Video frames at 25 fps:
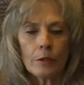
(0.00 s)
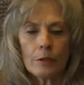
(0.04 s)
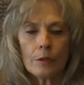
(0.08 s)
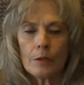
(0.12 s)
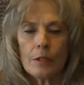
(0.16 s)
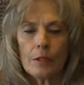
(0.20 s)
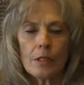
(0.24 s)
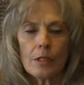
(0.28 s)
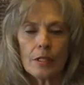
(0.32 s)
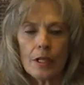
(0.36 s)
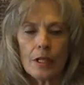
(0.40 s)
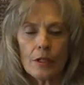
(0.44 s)

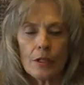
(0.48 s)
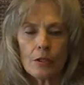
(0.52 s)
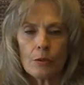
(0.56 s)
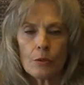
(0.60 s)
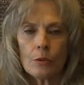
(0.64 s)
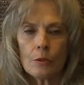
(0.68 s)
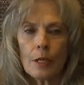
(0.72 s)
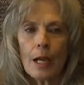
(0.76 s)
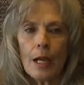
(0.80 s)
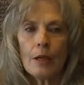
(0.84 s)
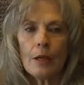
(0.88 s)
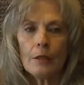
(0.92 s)

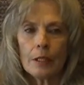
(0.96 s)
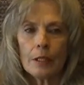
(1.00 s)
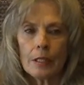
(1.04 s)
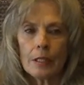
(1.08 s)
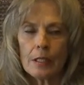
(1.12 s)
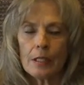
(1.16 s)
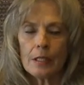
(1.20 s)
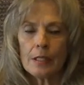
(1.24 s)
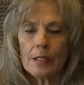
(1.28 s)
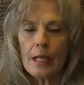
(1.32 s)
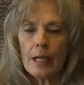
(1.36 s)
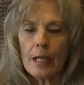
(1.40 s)
sexuality,
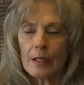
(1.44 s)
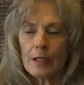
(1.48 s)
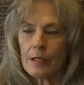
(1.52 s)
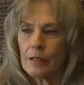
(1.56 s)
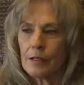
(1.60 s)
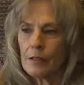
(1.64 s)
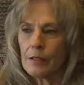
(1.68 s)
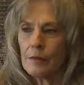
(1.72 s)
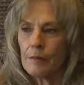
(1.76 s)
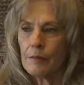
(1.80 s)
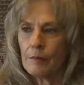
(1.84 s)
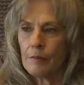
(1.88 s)

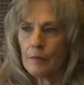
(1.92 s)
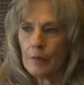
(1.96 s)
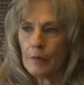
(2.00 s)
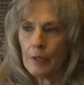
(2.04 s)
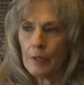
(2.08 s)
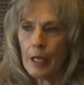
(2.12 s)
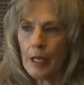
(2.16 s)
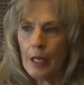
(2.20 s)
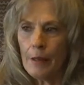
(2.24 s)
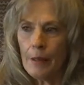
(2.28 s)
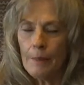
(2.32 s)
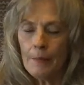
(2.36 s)
sex,
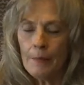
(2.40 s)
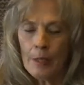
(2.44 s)
okay?